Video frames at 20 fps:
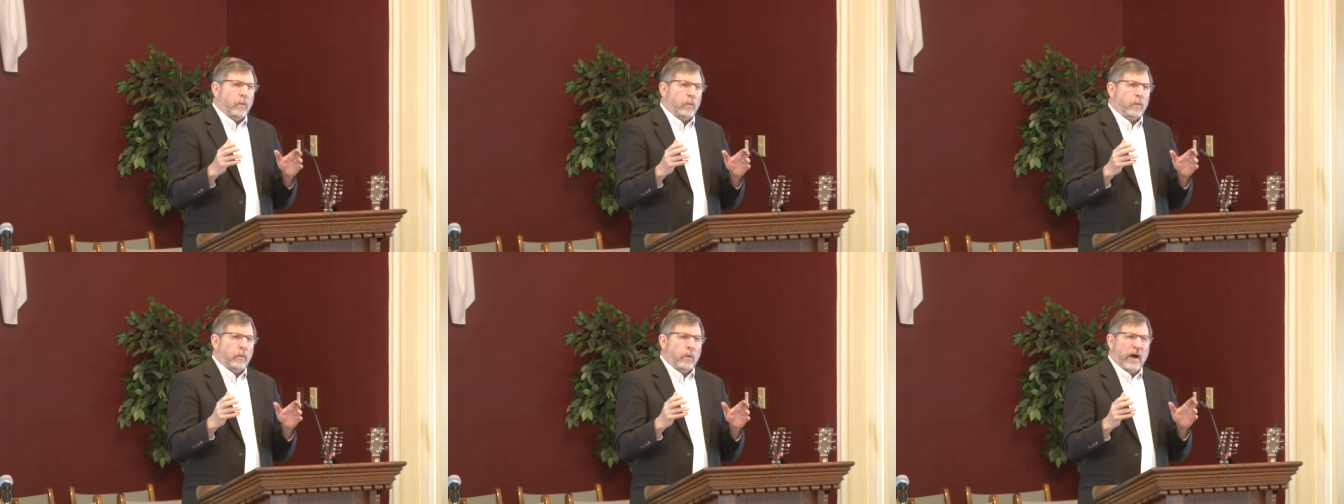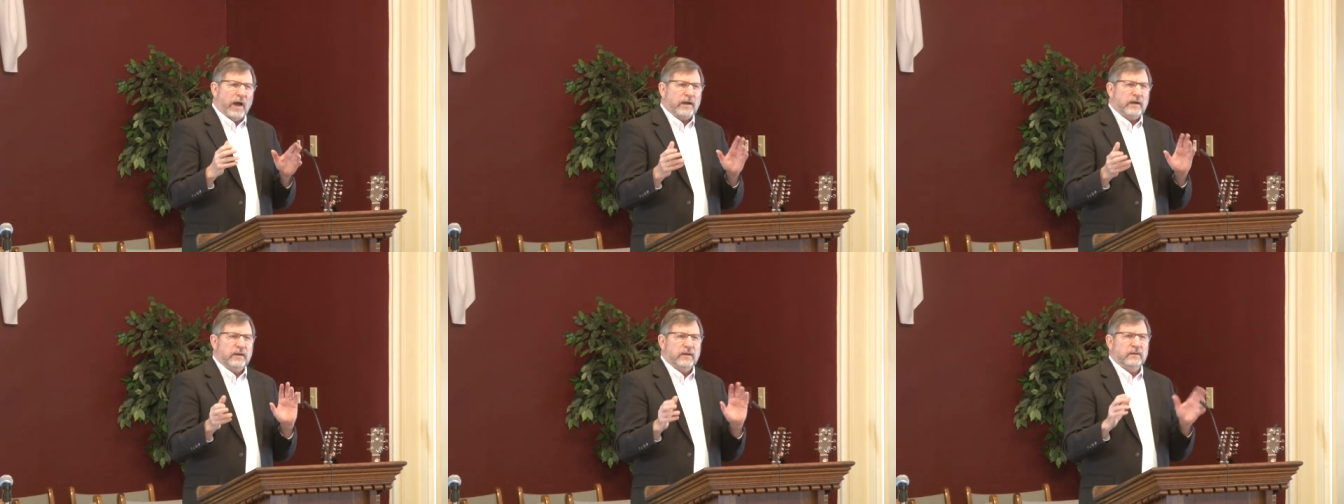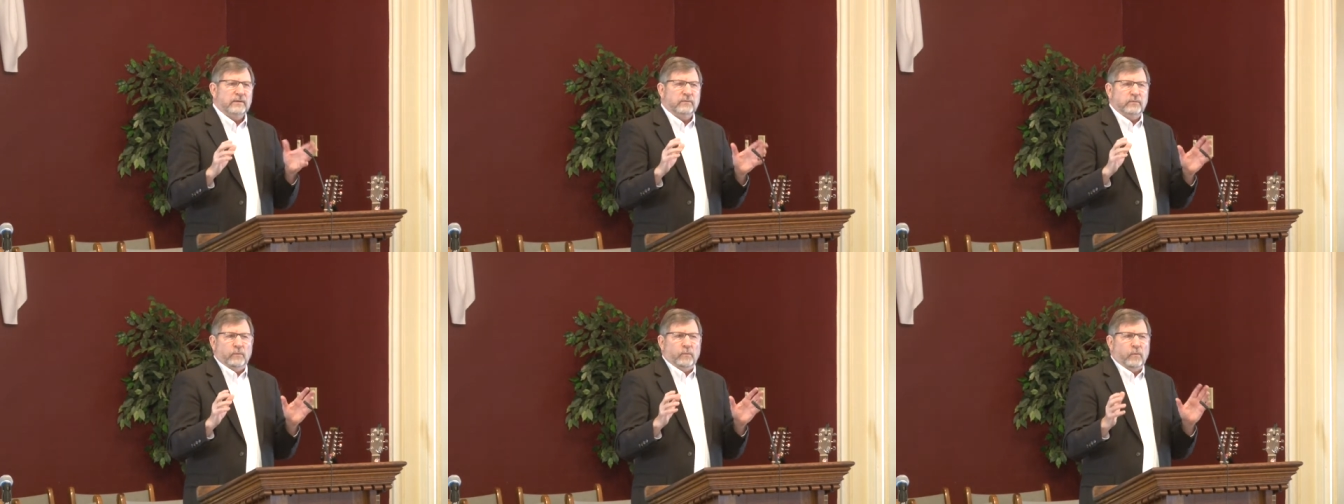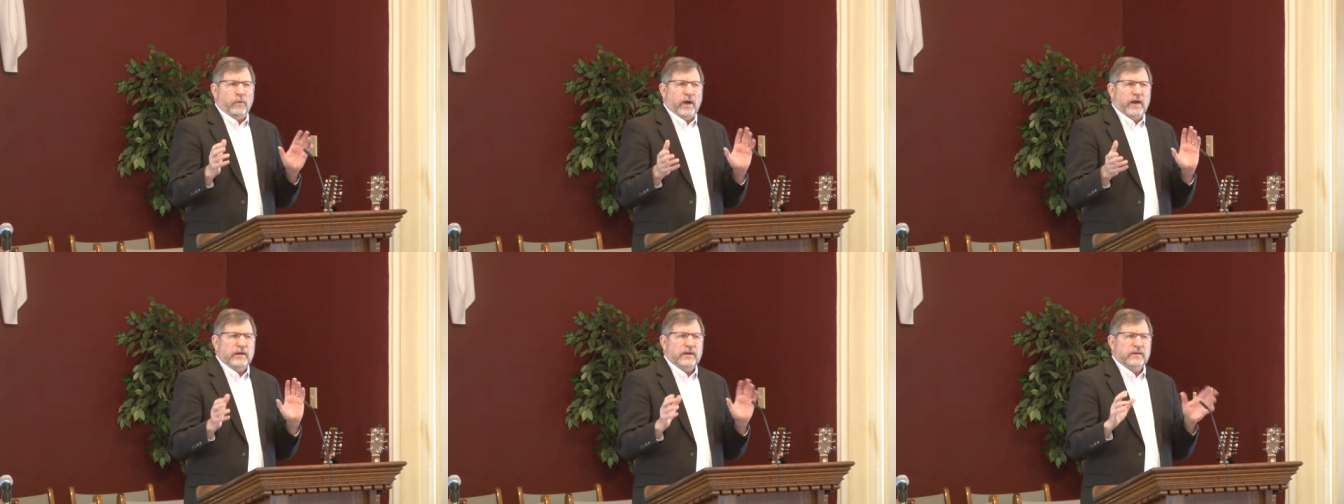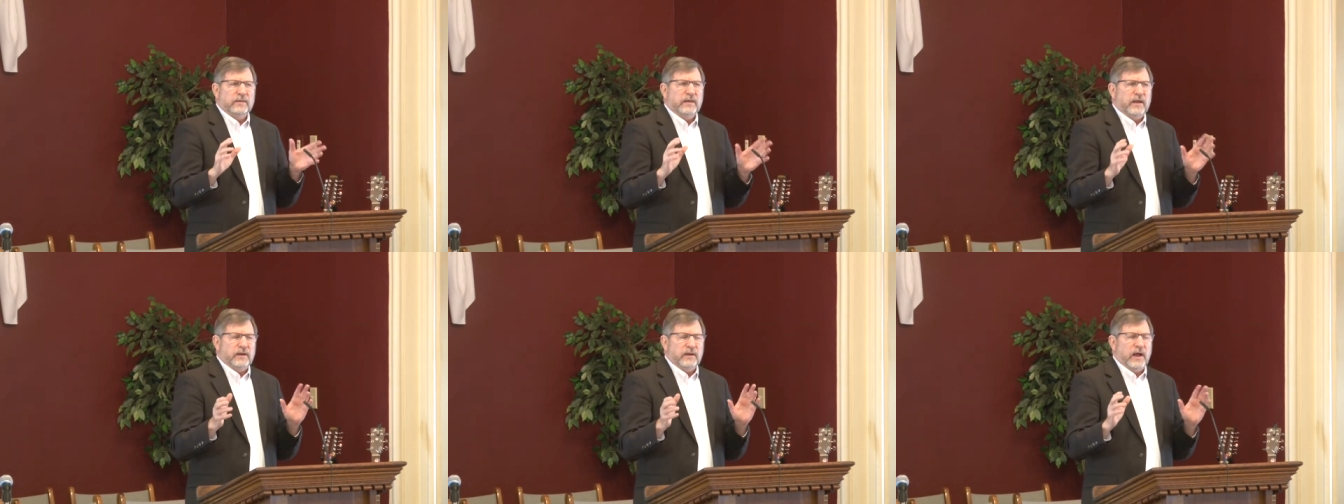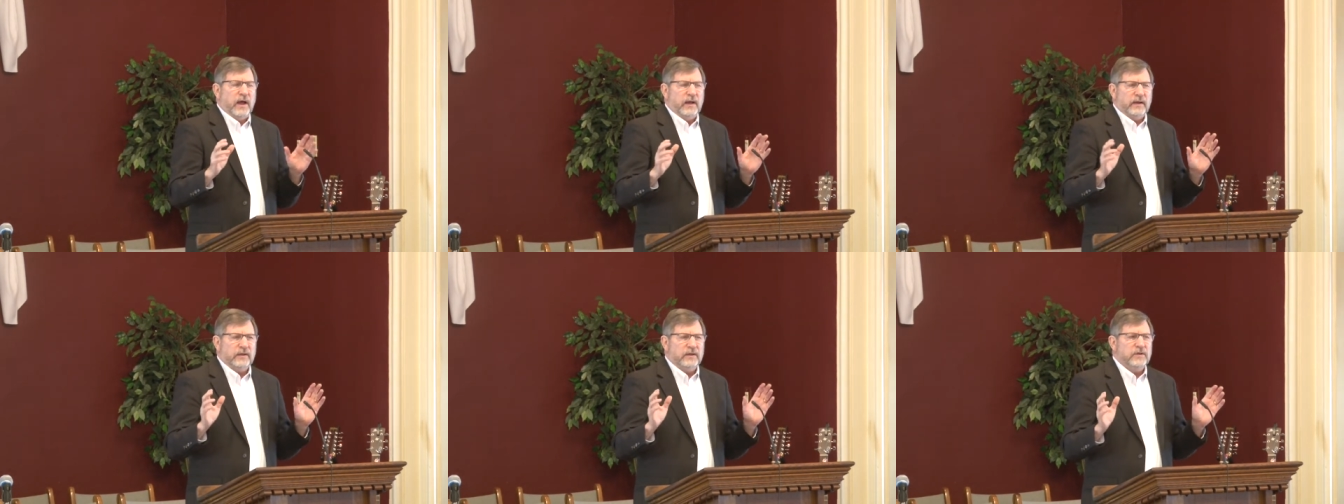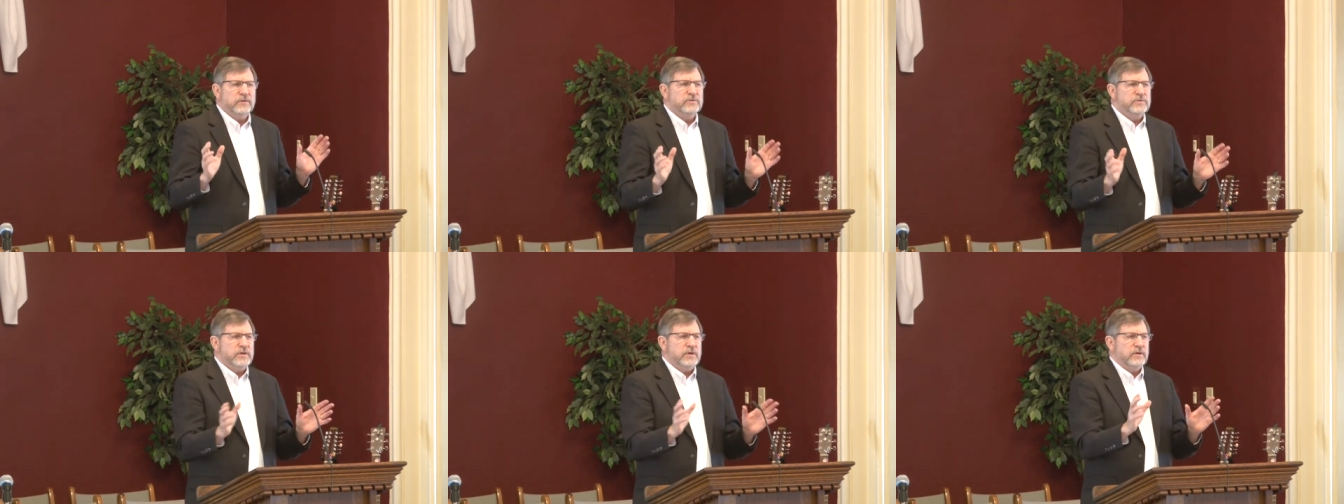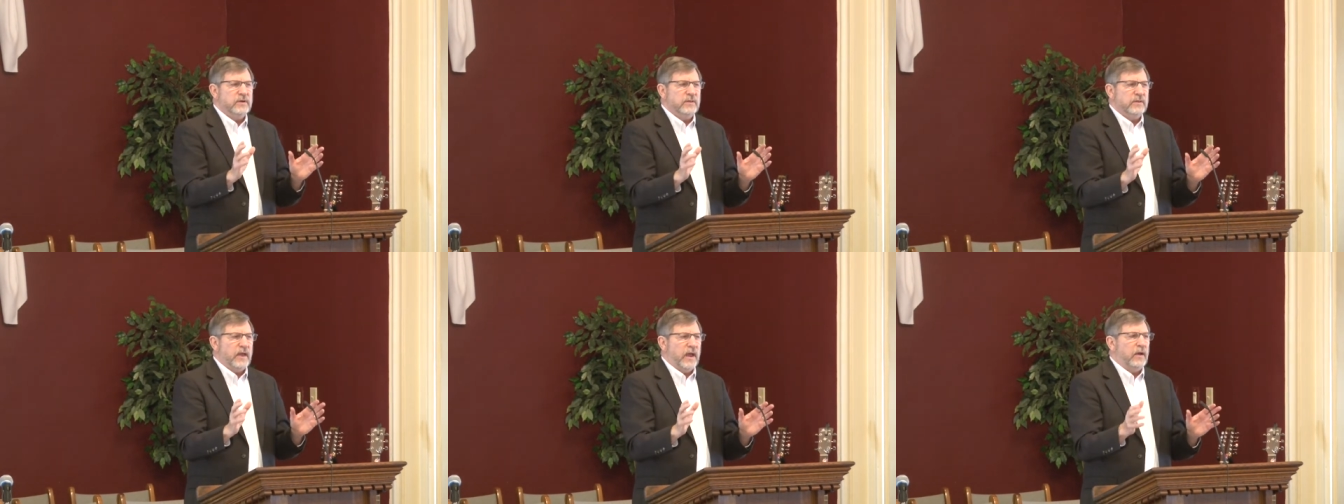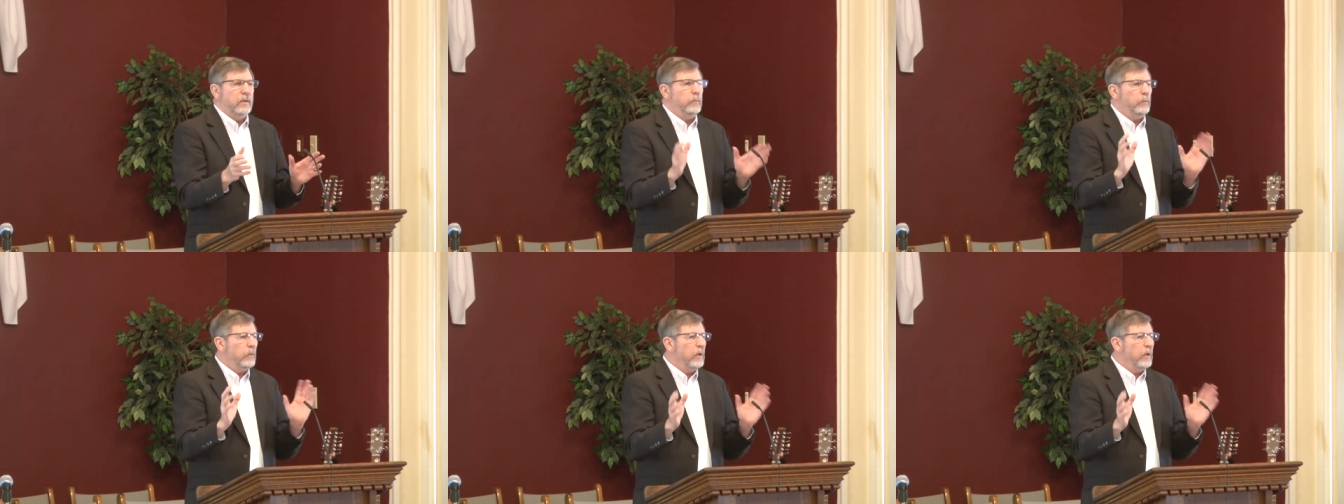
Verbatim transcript: why did, why did they not continue that?